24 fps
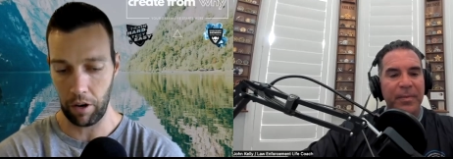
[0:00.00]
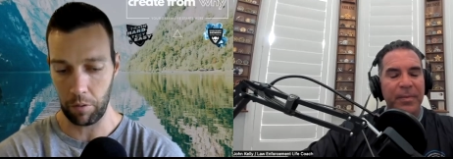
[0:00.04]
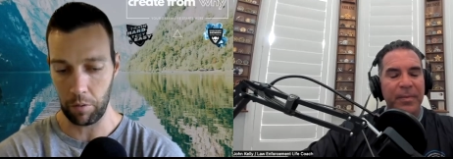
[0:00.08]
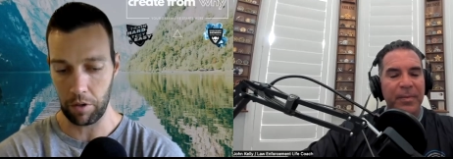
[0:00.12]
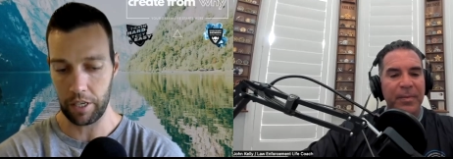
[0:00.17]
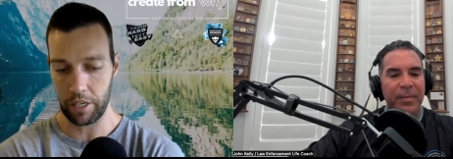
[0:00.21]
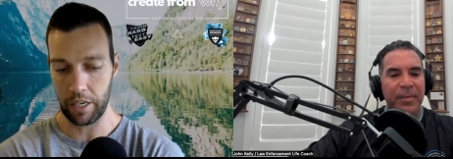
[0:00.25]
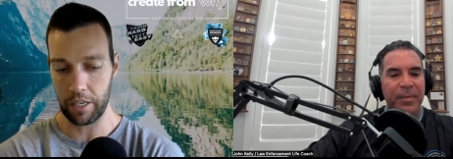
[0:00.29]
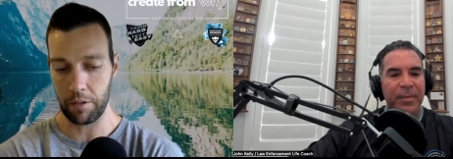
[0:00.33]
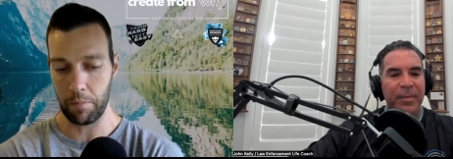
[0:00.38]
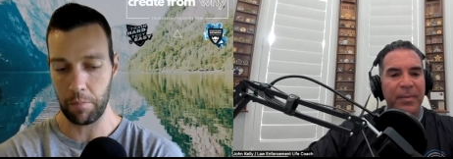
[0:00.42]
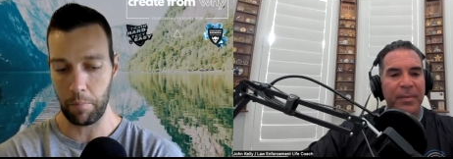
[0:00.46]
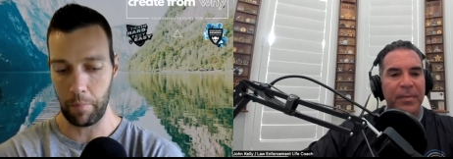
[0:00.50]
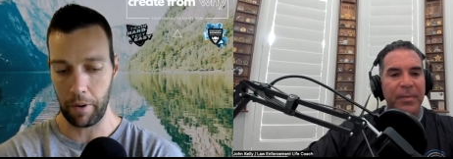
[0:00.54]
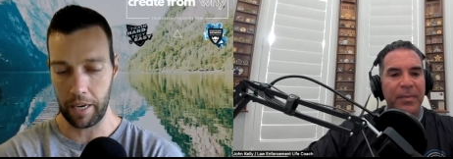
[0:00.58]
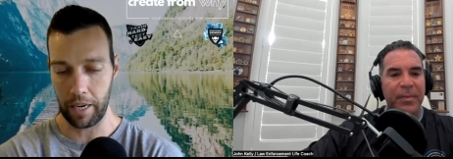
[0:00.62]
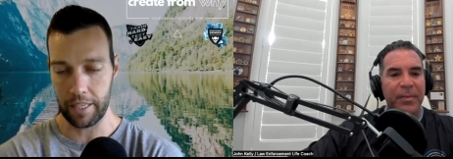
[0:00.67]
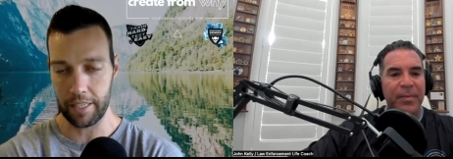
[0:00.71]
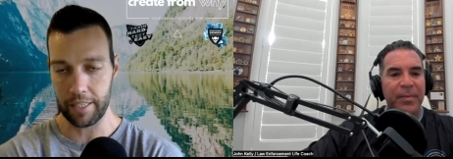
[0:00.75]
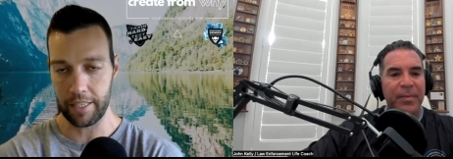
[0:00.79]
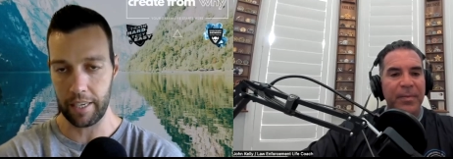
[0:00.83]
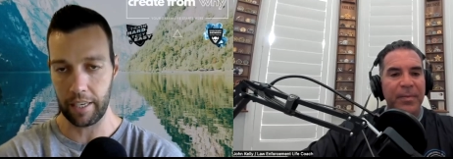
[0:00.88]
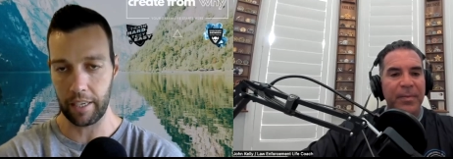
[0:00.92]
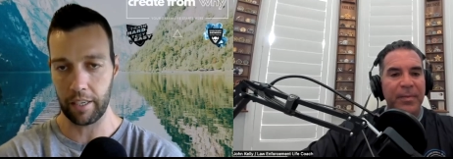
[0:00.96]
Speaker 1: which has a
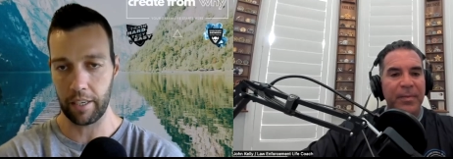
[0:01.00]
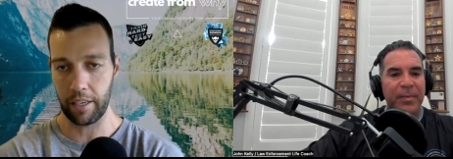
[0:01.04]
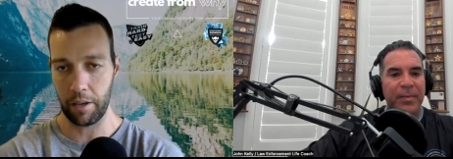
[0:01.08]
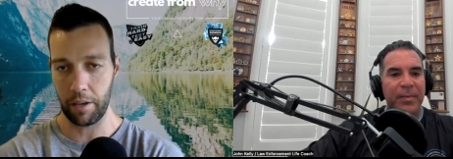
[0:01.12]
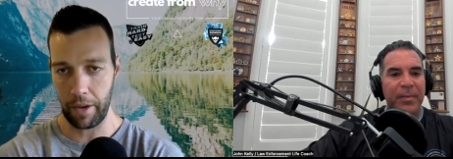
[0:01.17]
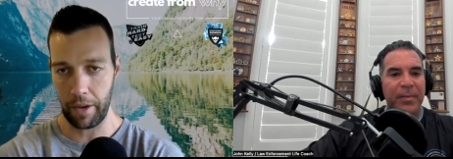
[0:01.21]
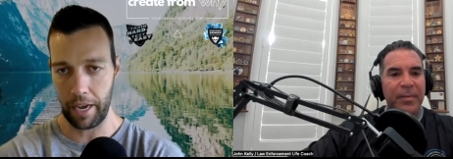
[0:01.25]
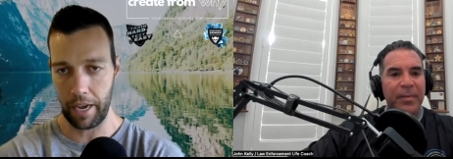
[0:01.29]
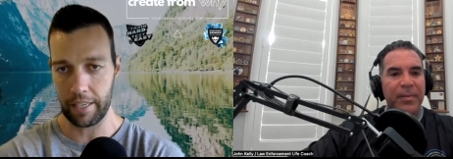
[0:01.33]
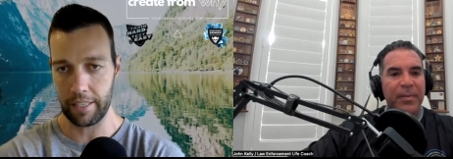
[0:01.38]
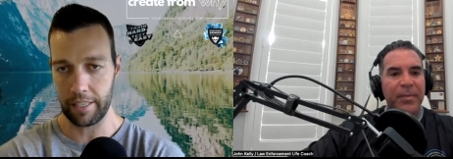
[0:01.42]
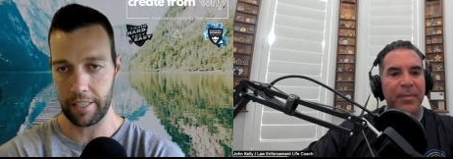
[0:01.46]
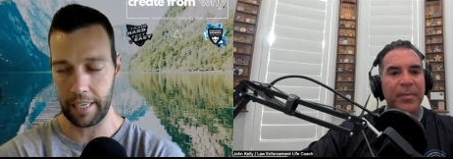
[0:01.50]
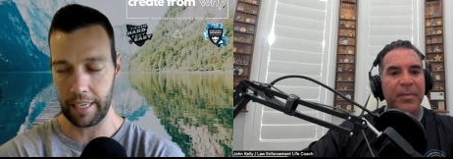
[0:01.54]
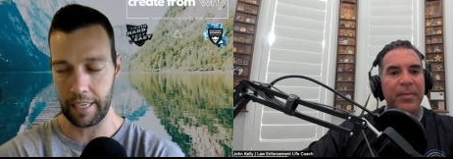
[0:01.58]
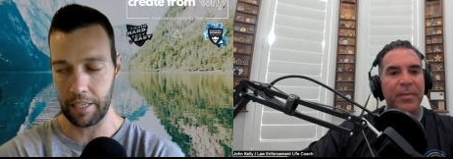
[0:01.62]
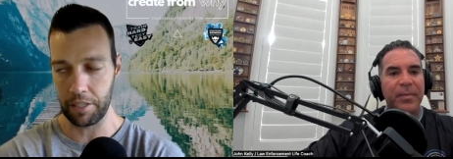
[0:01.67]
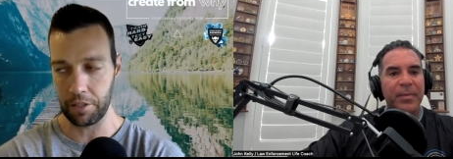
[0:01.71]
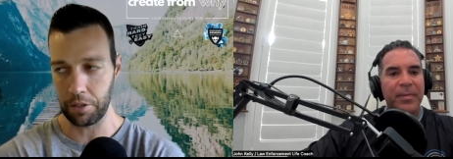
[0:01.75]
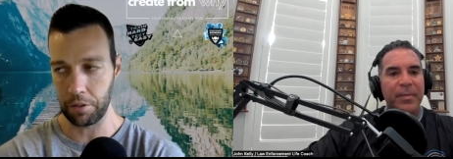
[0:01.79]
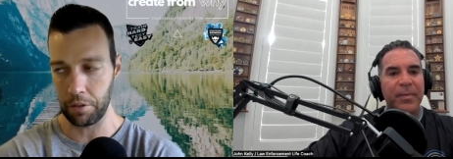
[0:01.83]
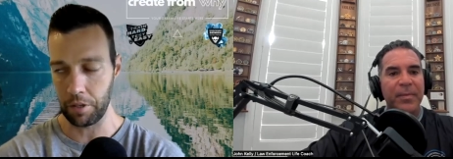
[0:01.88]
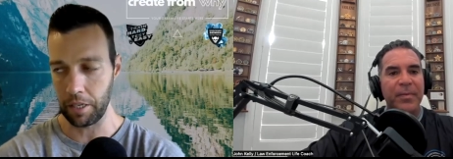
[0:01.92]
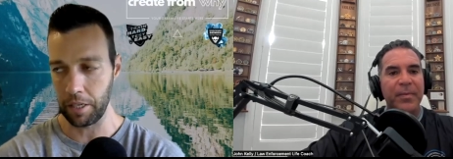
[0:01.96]
mindset capacity
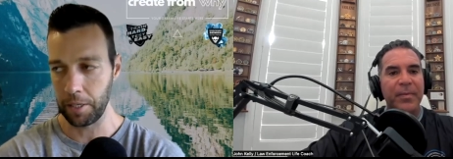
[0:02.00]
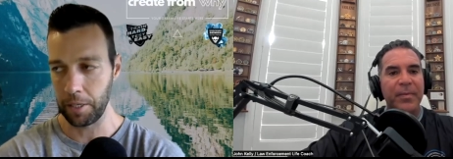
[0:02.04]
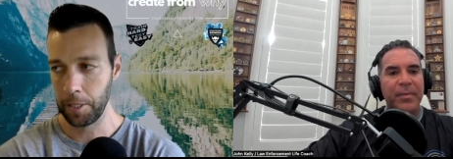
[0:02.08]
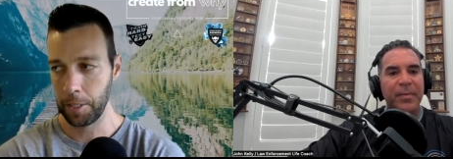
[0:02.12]
into it.